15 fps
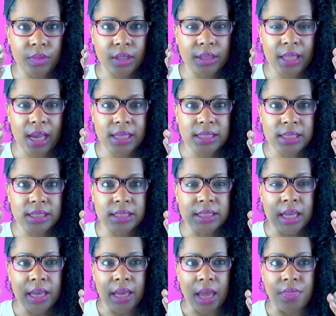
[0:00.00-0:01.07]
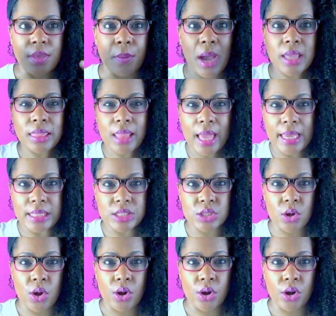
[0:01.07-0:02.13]
glasses, and then my lights
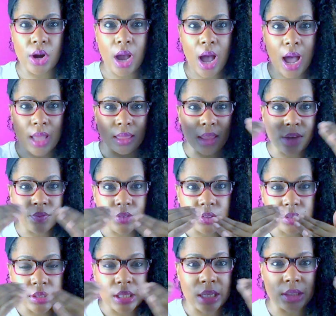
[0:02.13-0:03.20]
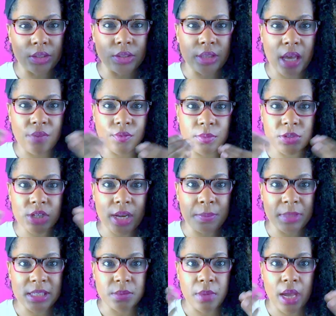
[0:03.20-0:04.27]
are eye level. I learned that from
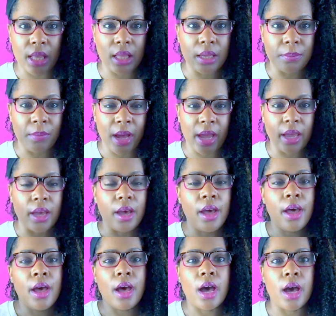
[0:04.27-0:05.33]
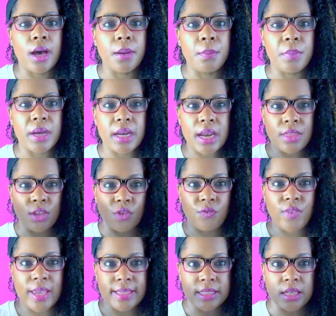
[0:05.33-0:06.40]
Shameless Maya, and they're
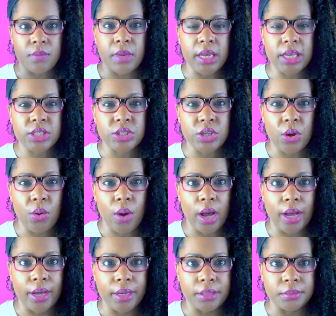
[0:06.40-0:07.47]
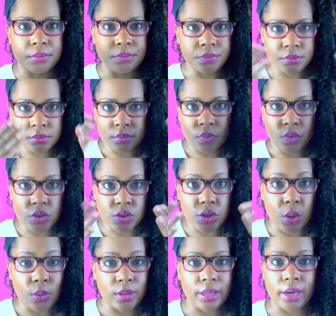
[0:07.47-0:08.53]
facing me, so there's
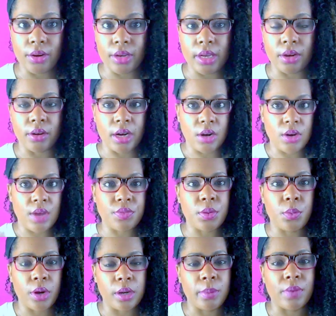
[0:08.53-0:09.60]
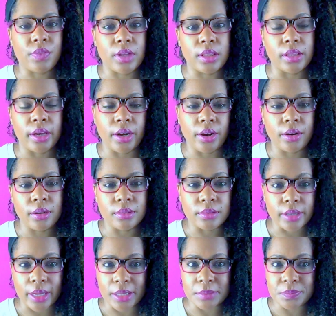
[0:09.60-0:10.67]
no glare here, and I don't have to worry about the glare.
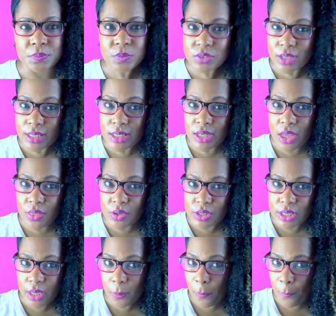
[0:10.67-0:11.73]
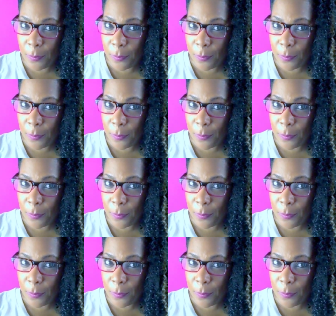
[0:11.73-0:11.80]
Okay, so that's another tip.